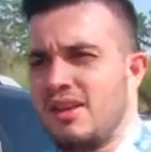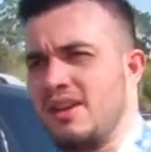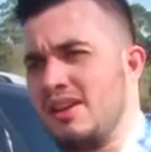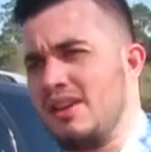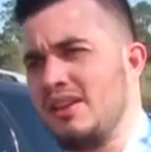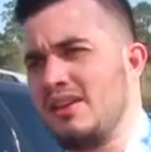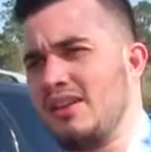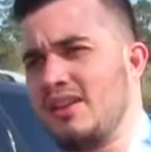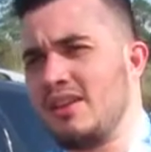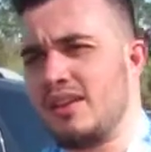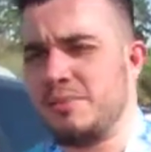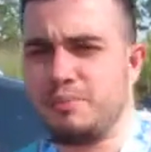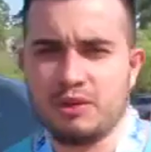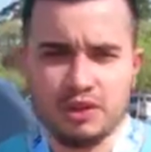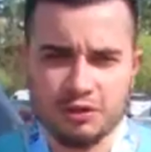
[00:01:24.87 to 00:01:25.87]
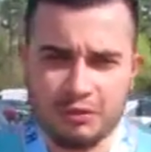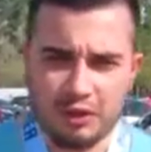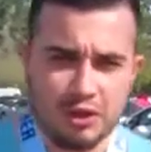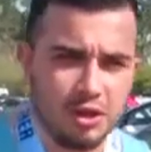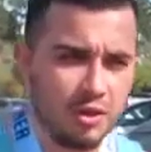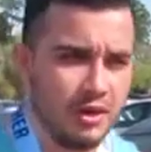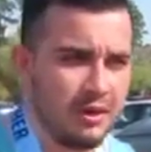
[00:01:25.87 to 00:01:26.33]
and he pushed me
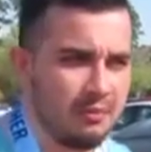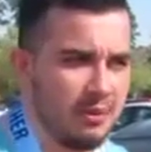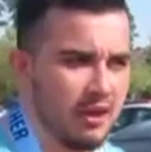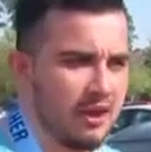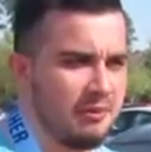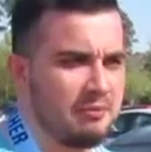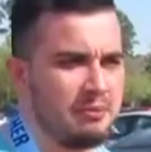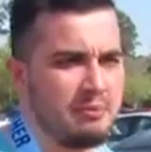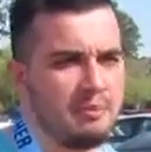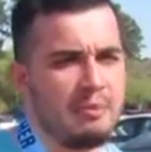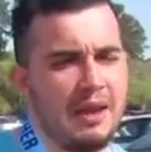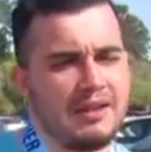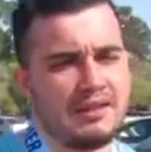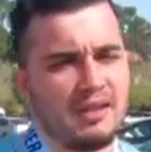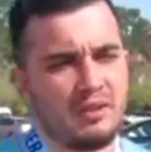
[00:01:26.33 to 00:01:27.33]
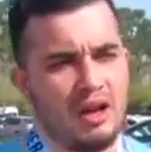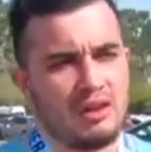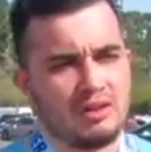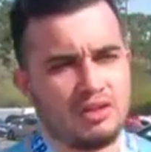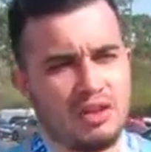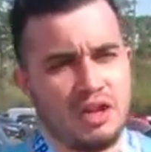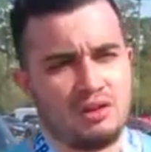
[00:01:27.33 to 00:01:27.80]
through it. But basically what I
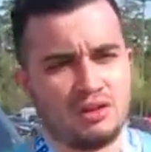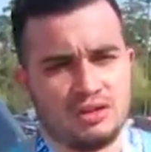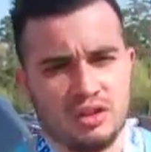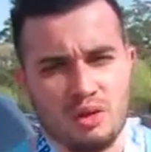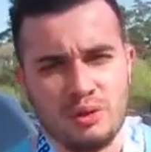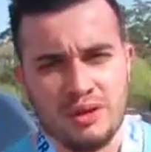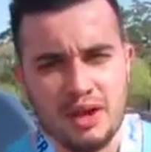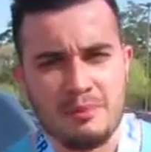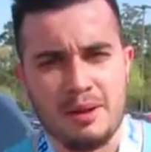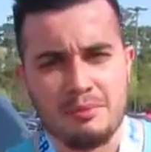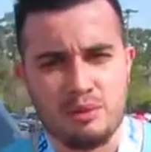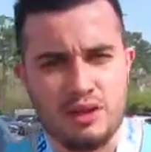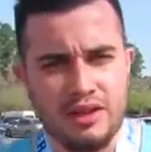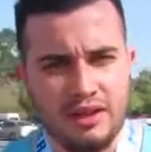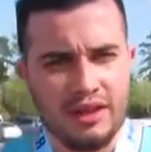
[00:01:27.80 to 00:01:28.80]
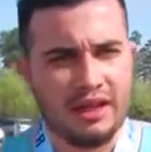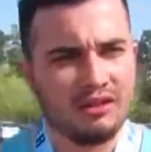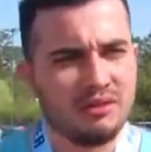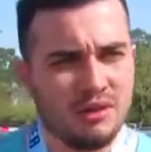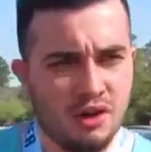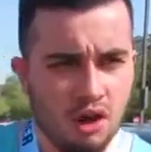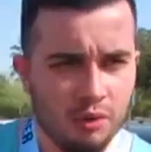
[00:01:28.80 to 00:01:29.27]
was doing, I was slowing down my breathing.
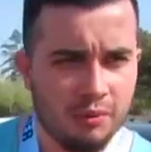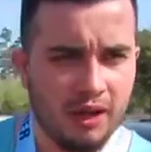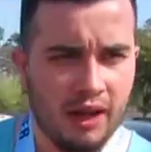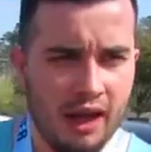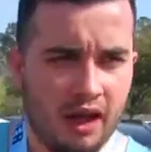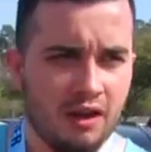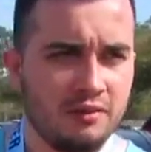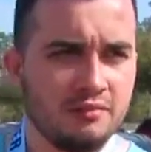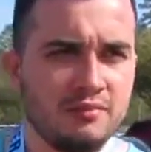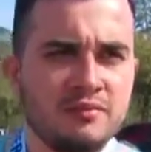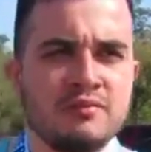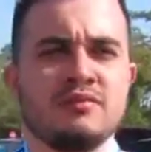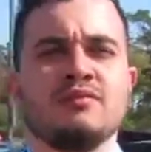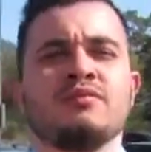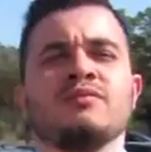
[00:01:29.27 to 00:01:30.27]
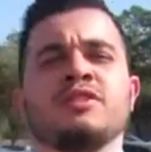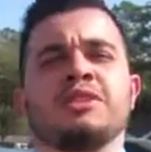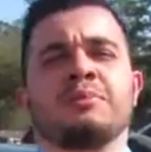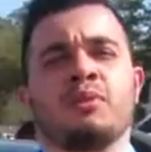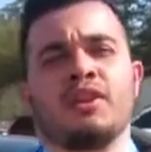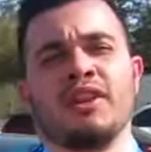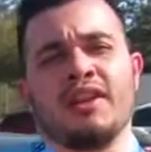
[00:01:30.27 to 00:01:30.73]
That's what helped me out.
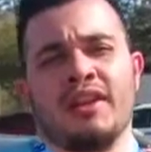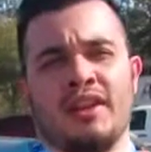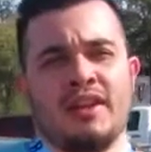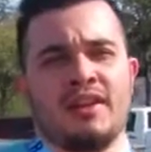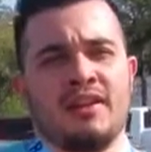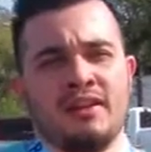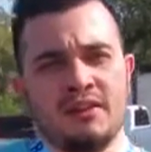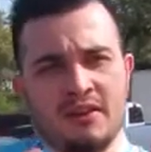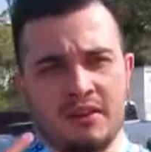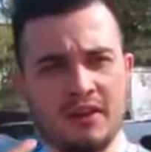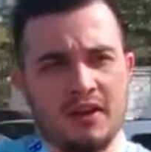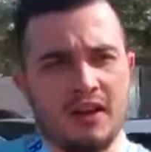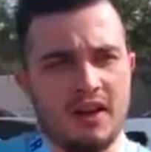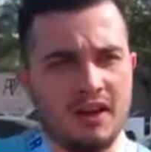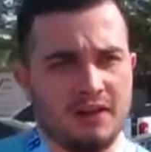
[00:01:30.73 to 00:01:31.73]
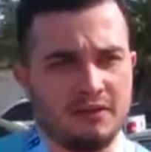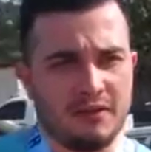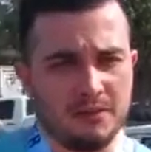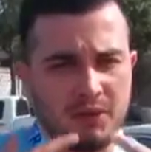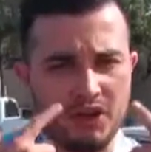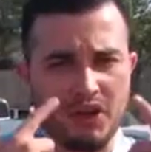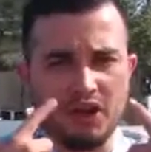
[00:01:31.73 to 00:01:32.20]
Just breathing in
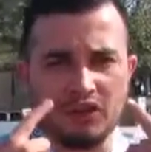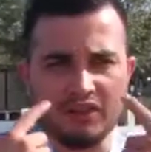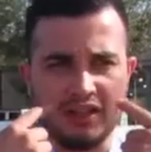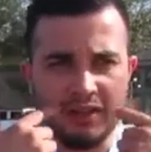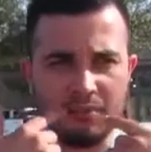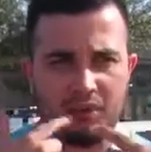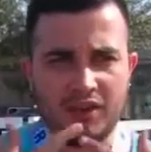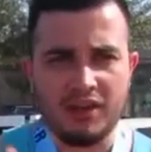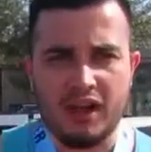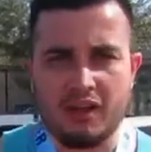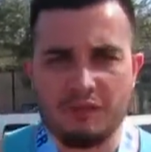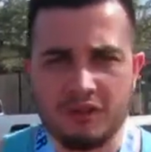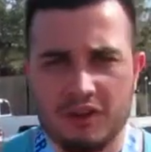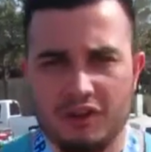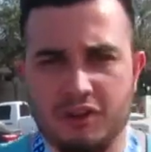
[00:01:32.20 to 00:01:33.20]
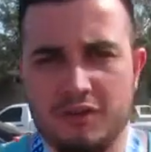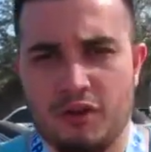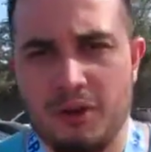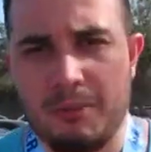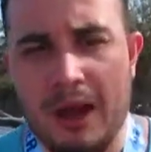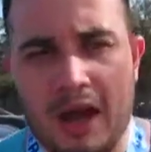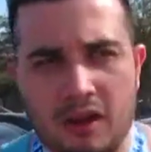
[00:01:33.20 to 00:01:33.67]
from your nose and then breathing out from your
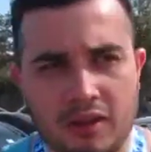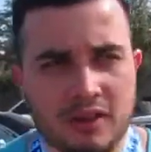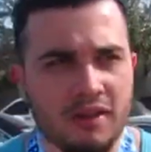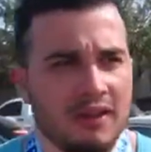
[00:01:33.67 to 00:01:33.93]
mouth.